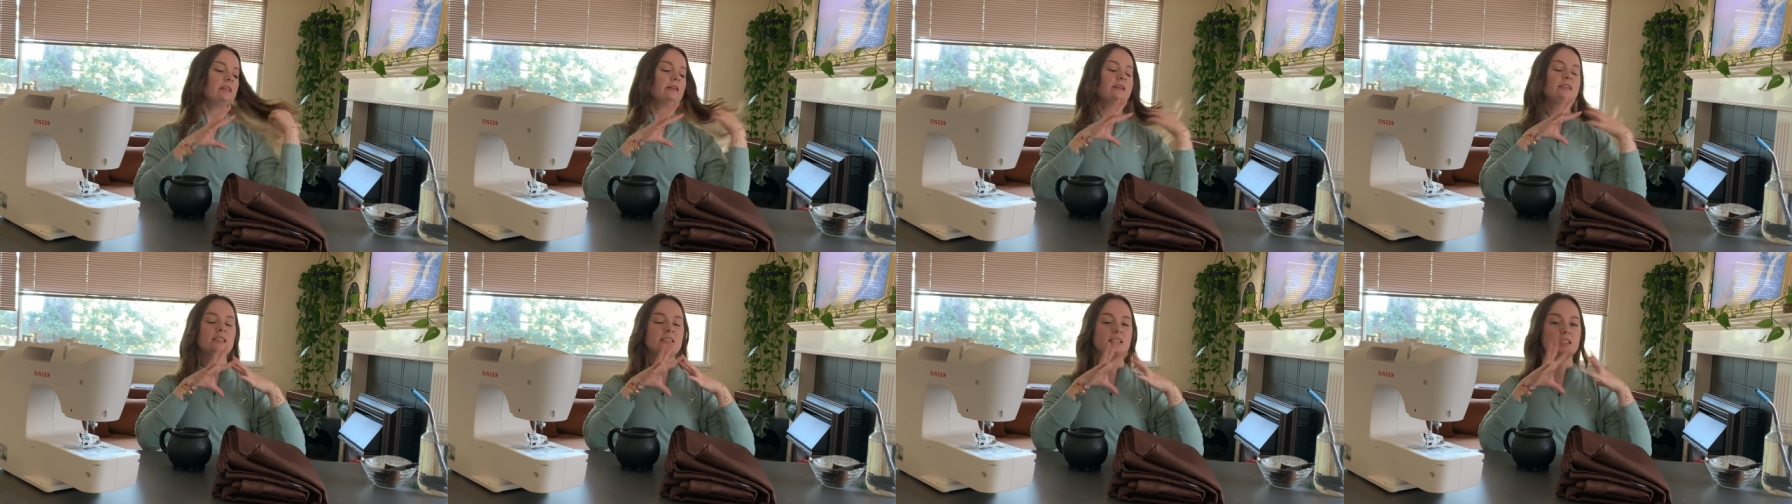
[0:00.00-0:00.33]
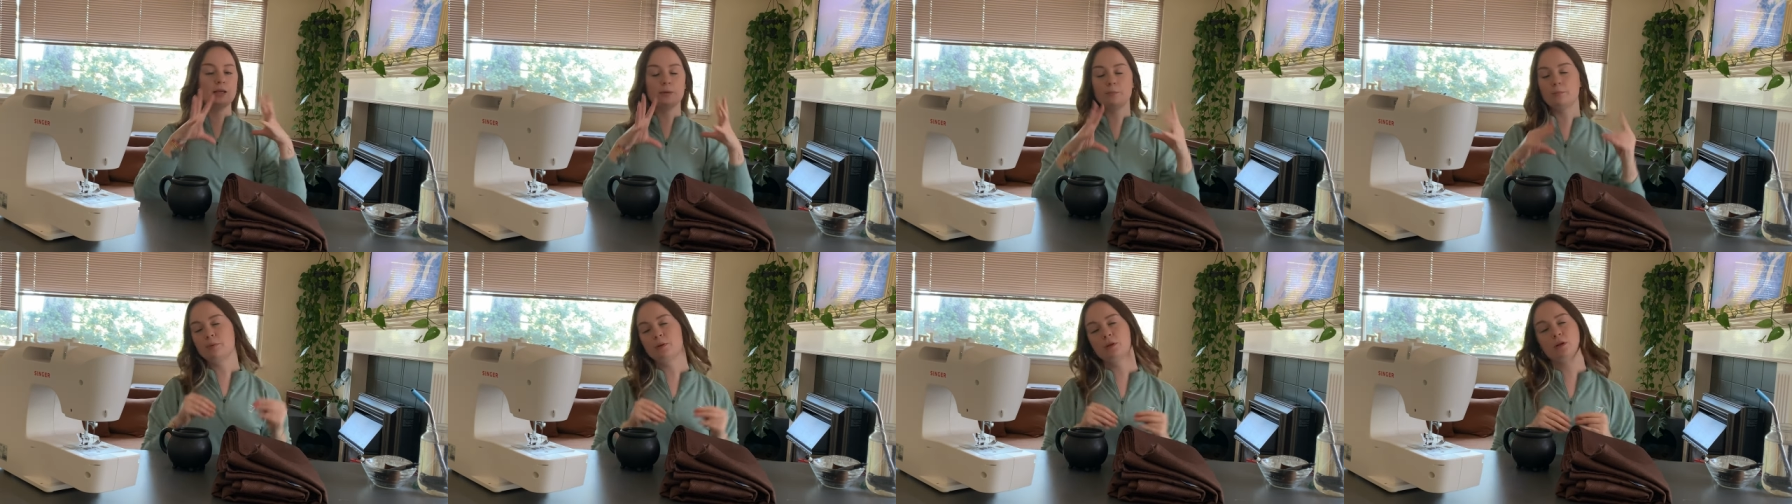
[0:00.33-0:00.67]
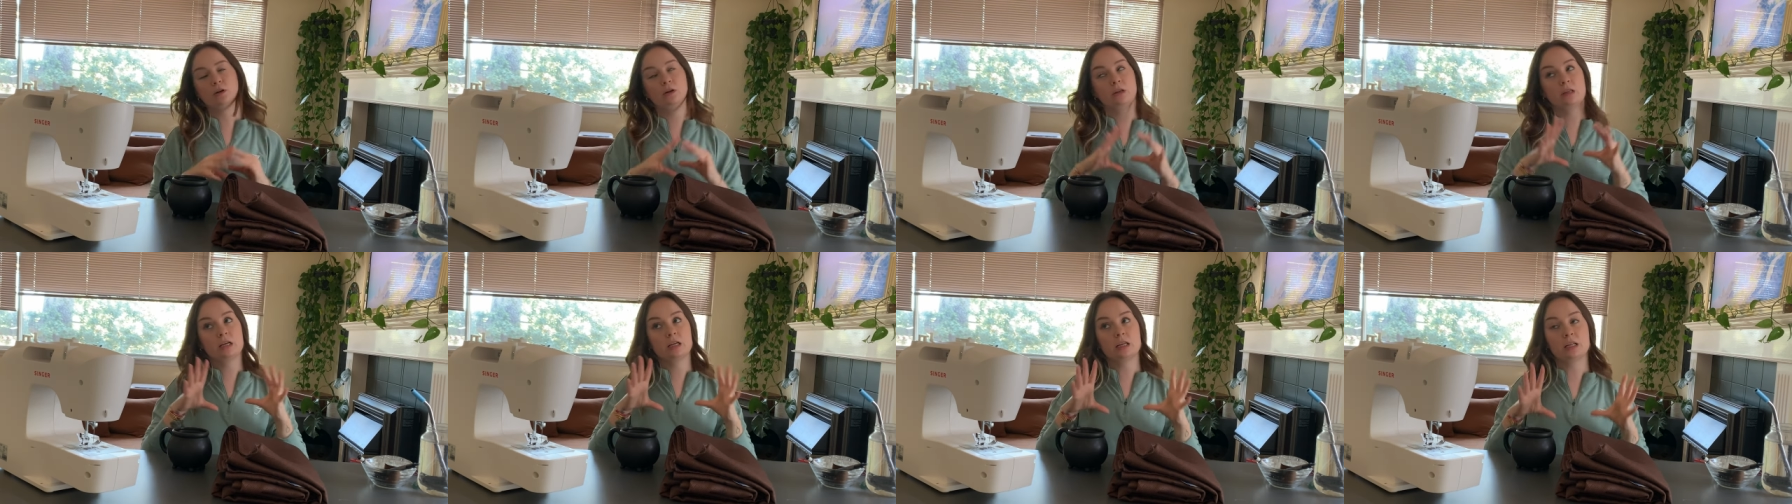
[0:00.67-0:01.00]
the
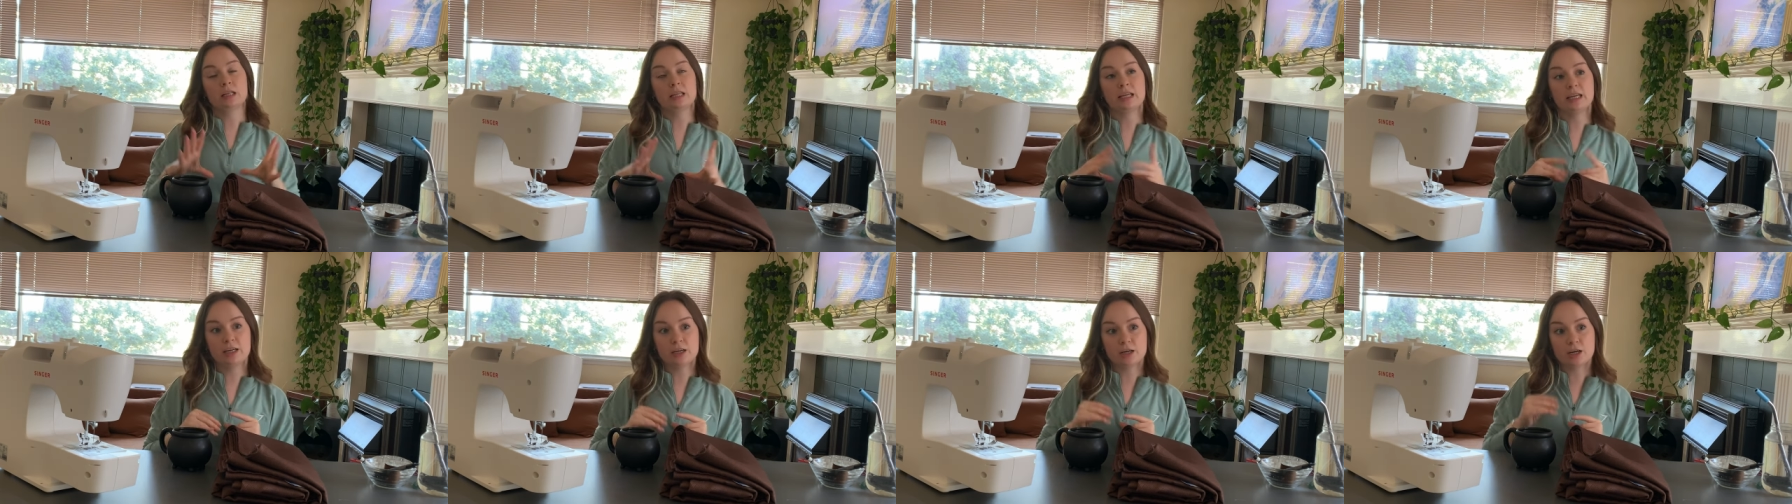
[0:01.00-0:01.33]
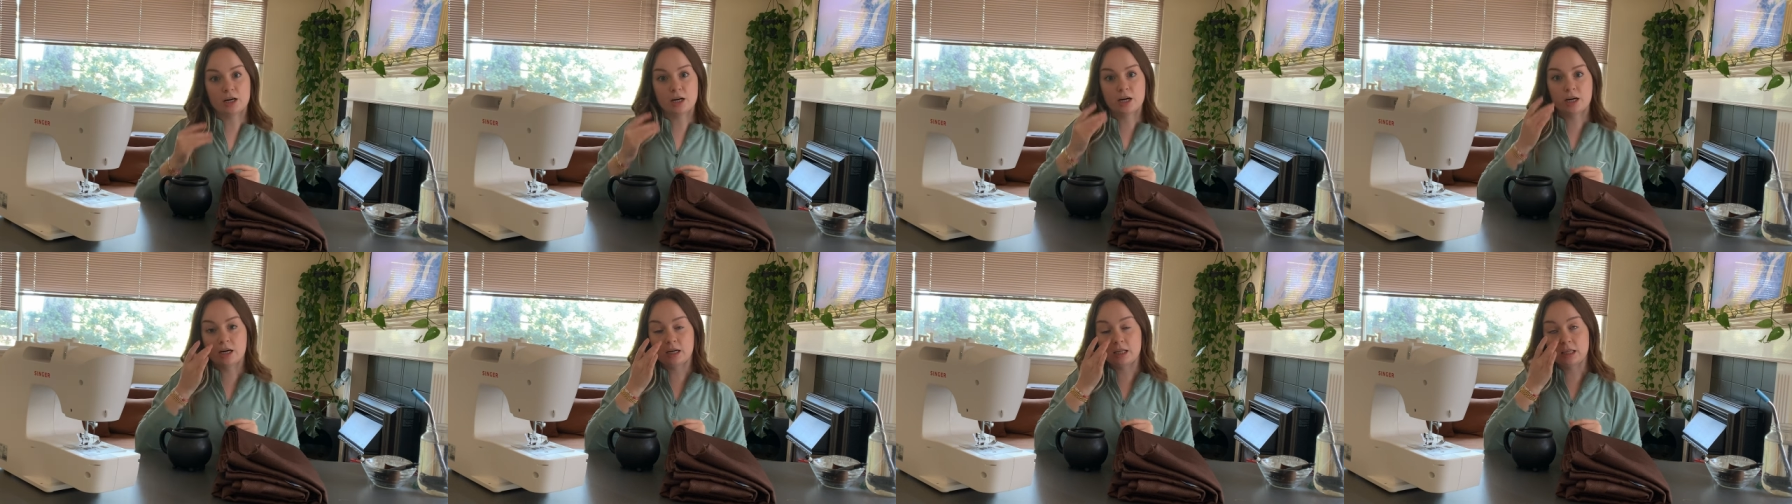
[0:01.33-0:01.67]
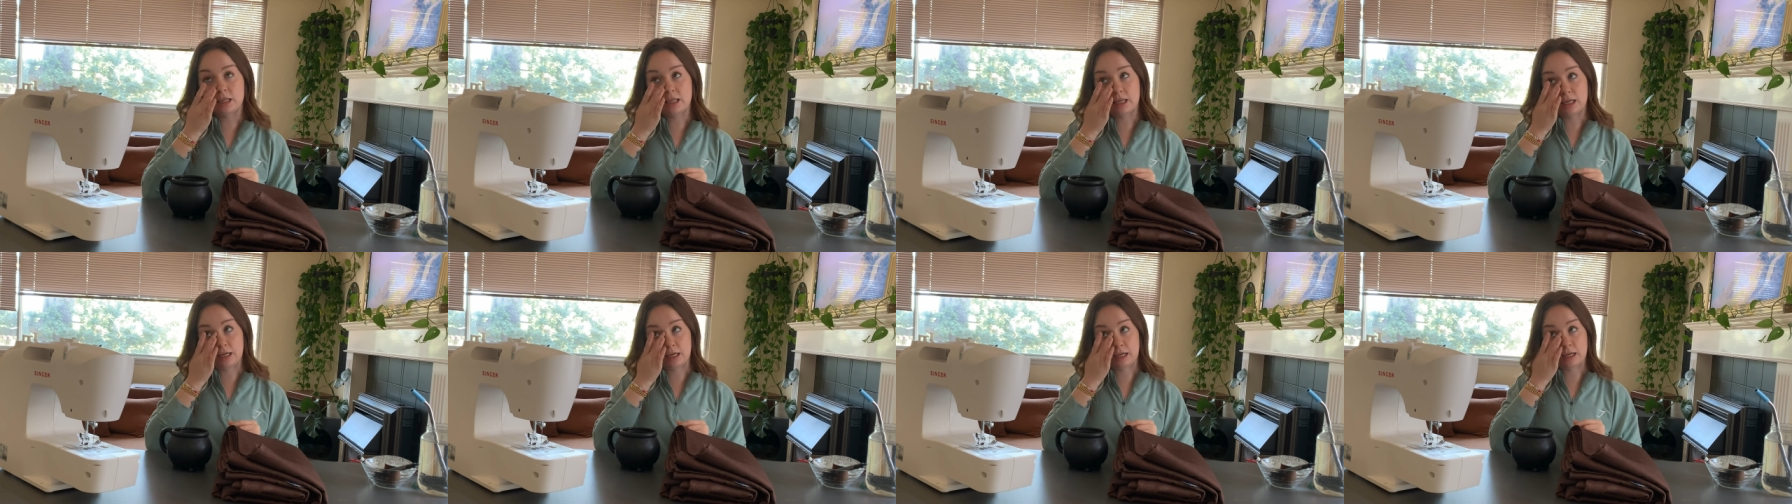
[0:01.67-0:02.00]
simpler, the cleaner,
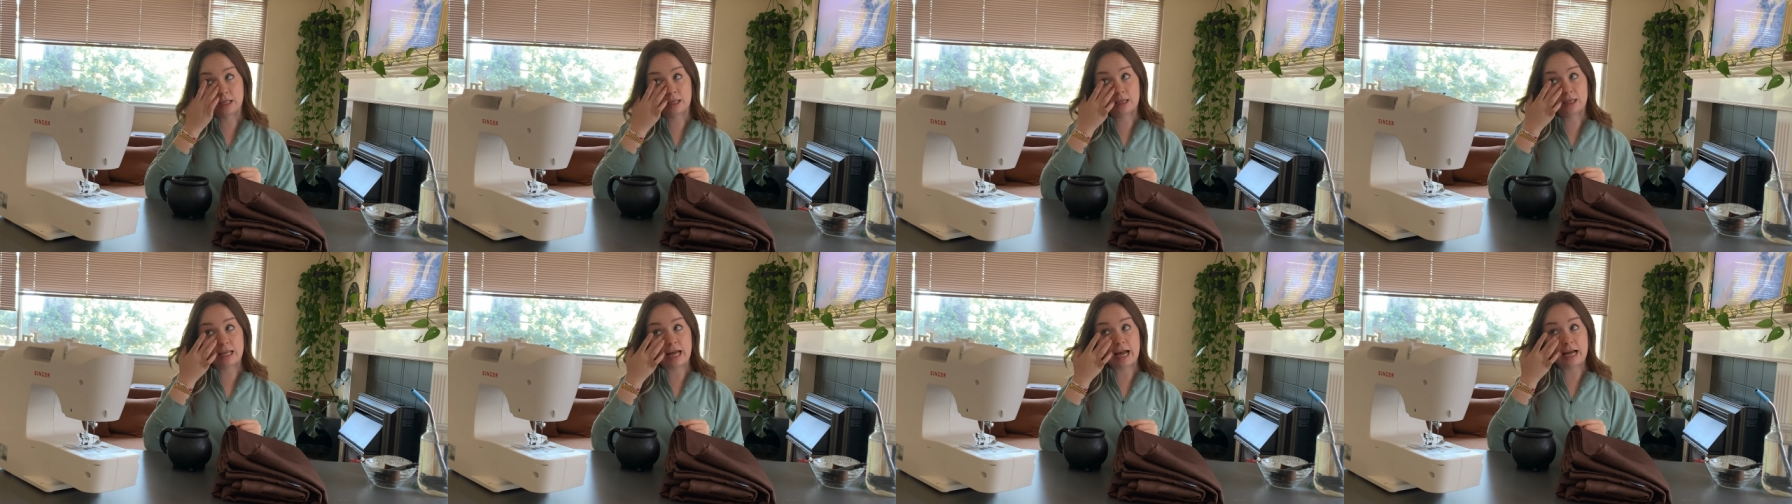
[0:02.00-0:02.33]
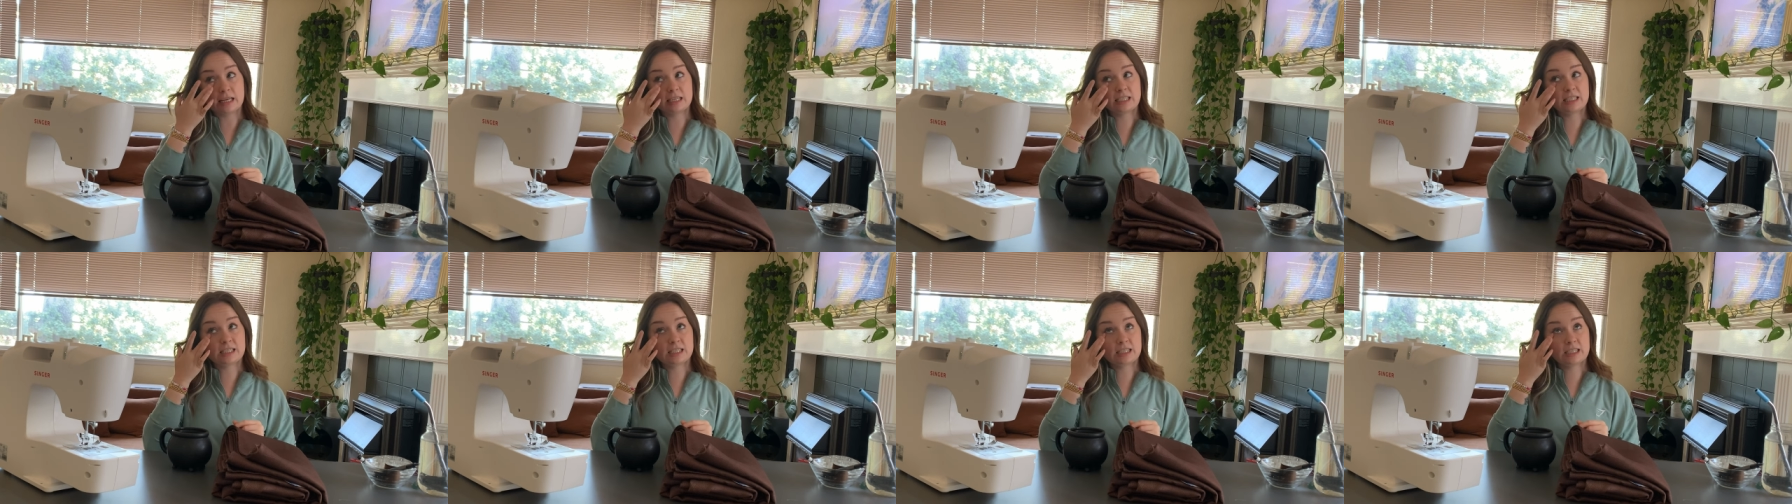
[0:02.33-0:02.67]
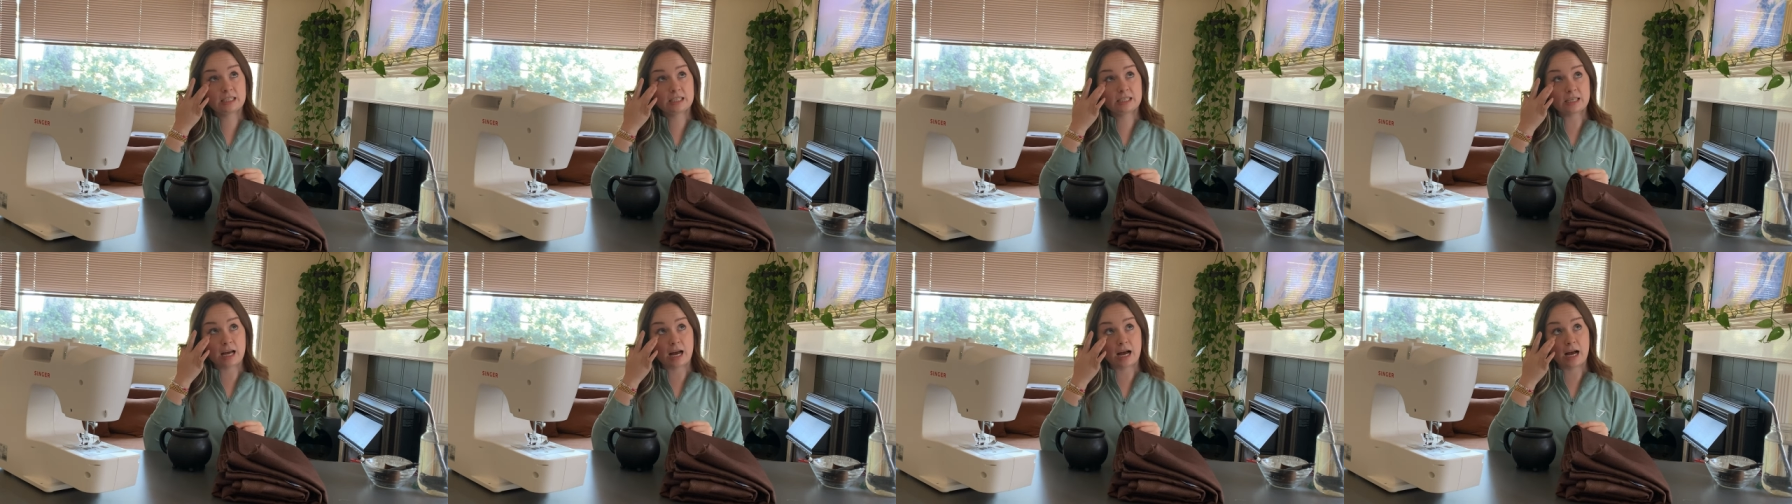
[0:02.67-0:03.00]
the
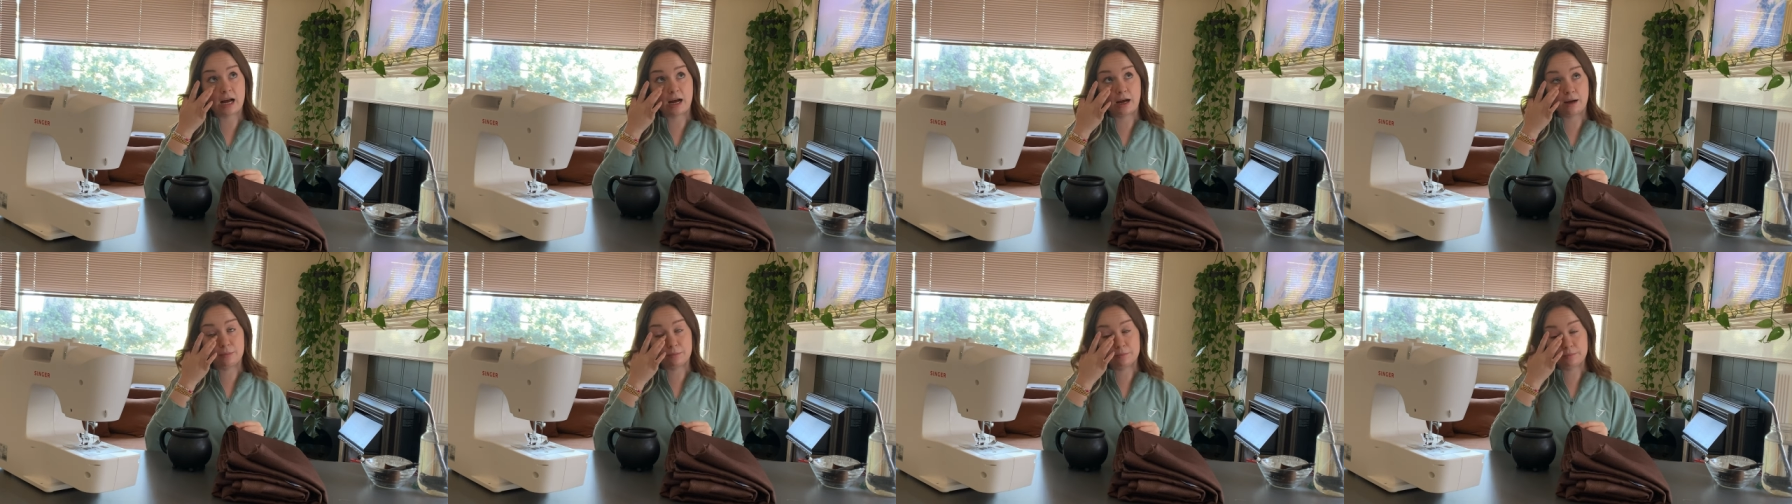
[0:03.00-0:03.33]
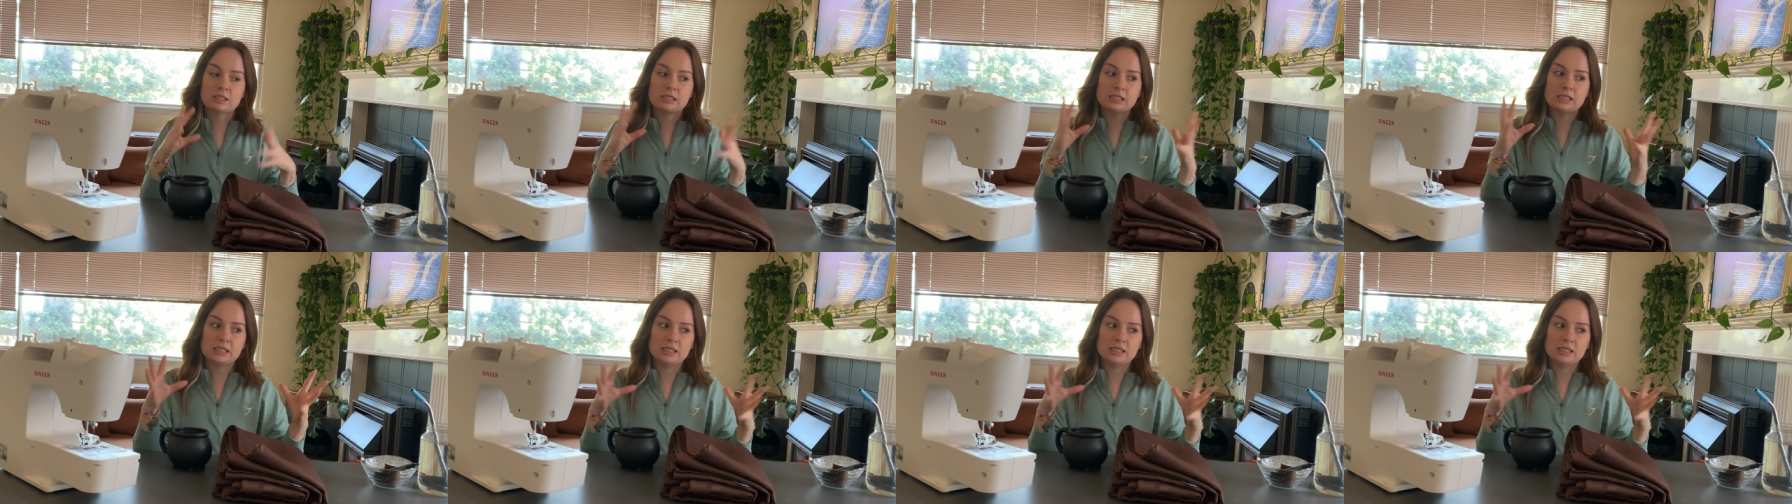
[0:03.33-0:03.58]
less um,